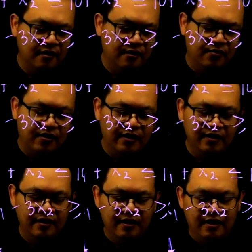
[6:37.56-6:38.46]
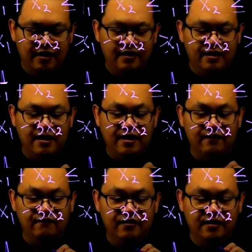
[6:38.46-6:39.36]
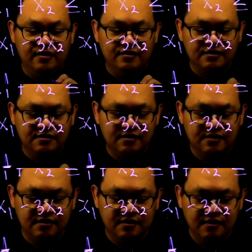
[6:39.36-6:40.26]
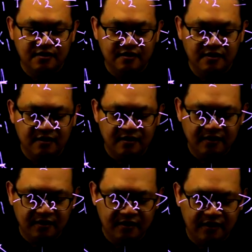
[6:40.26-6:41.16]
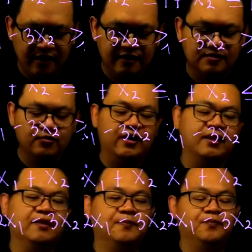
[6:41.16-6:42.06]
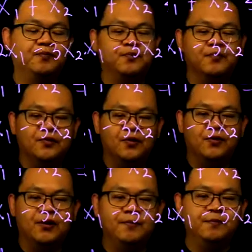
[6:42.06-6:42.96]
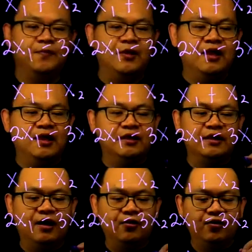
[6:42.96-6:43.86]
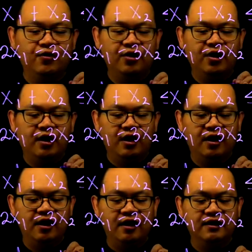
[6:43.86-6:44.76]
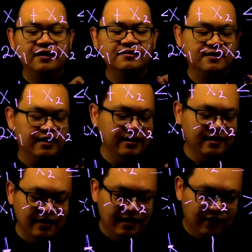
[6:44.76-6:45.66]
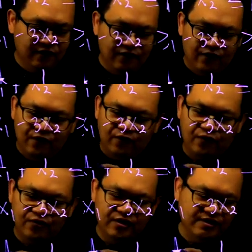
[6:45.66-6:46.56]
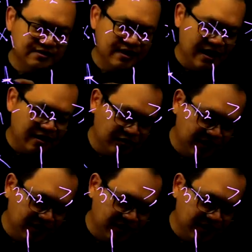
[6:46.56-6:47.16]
Okay, and I have this line as well. Okay, now let's say for this diagonal